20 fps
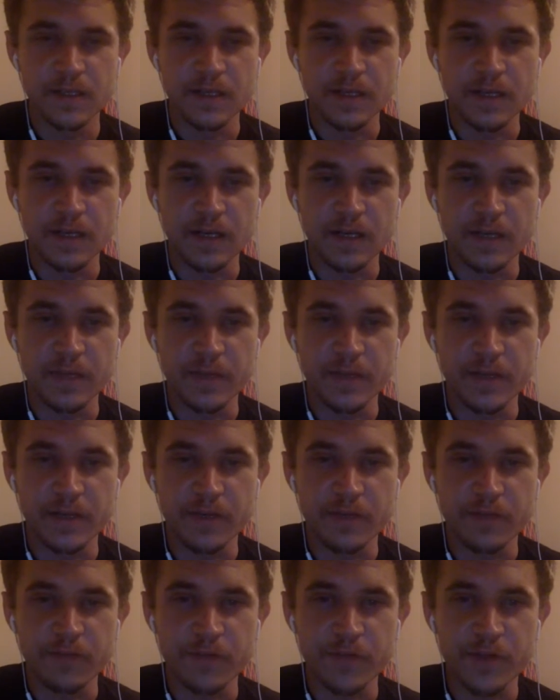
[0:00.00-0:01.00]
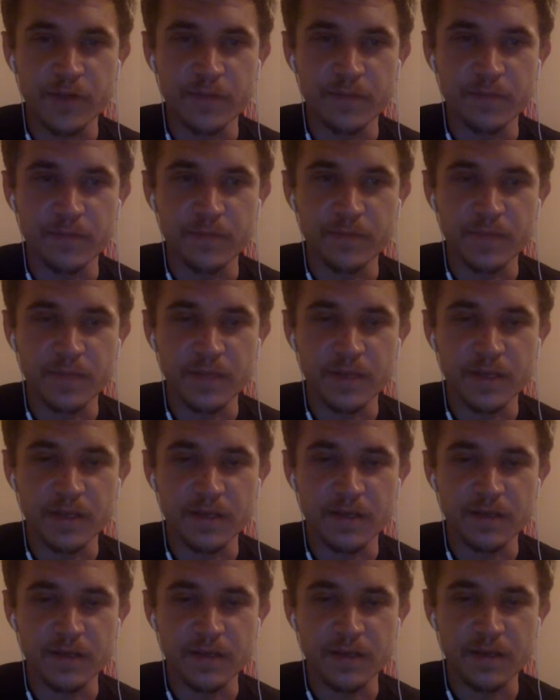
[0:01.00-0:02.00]
and good for him.
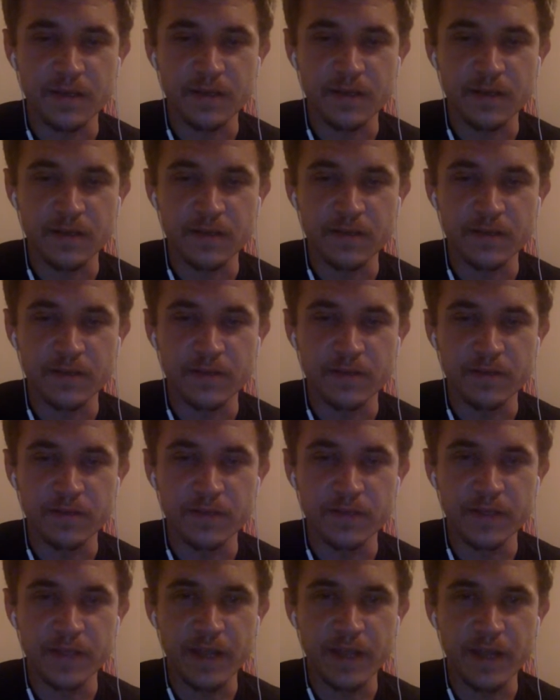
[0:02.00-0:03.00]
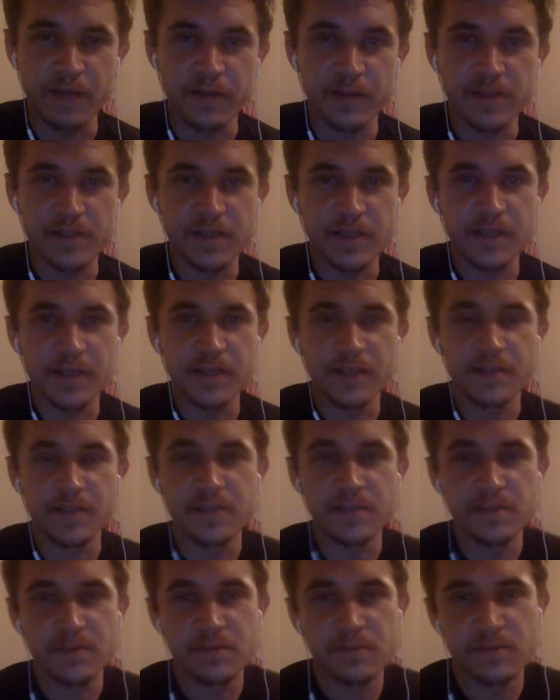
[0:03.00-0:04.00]
and you know, in the areas that
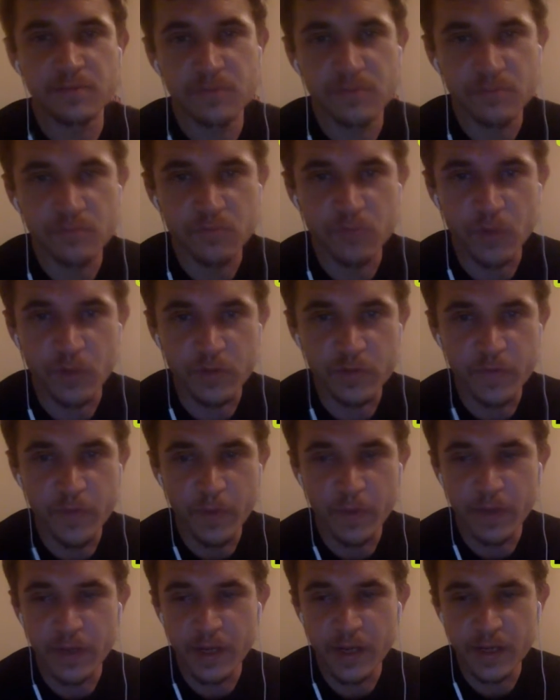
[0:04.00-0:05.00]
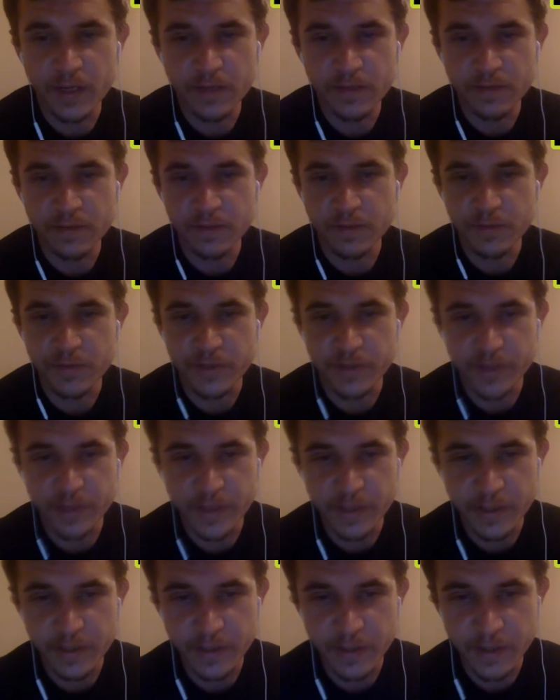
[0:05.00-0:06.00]
he's well spoken on, I'm sure
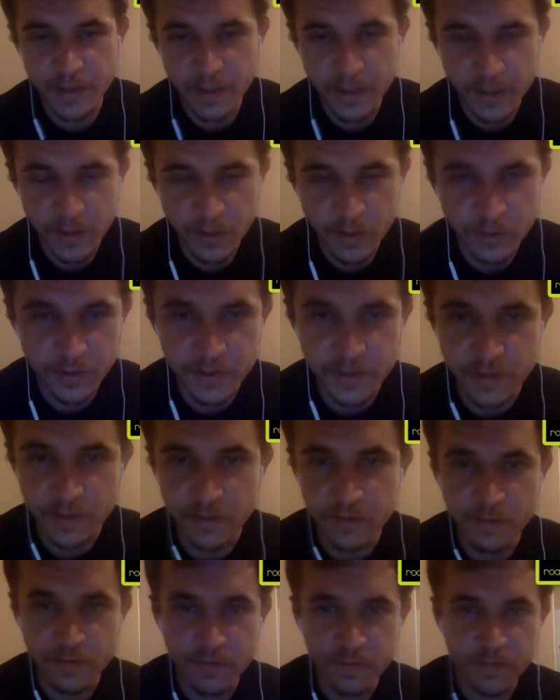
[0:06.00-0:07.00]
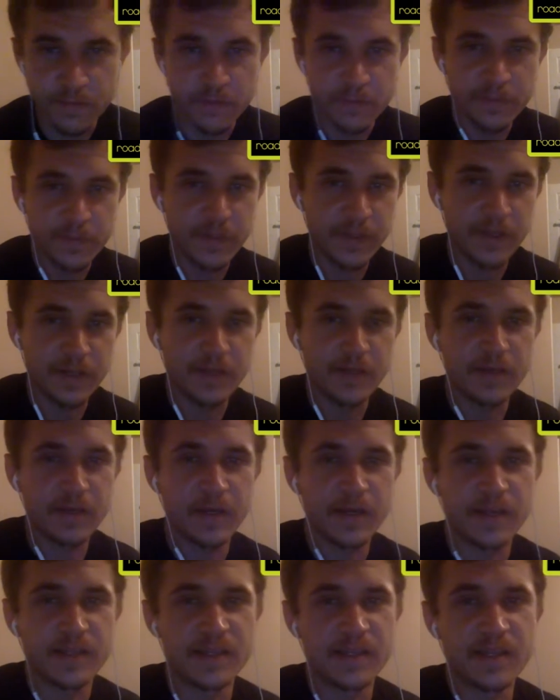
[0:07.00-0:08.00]
he can hold his own. But
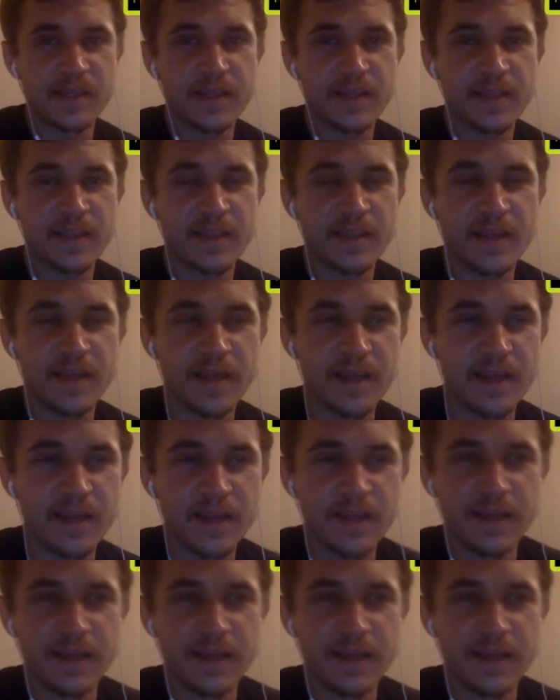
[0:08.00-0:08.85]
I think that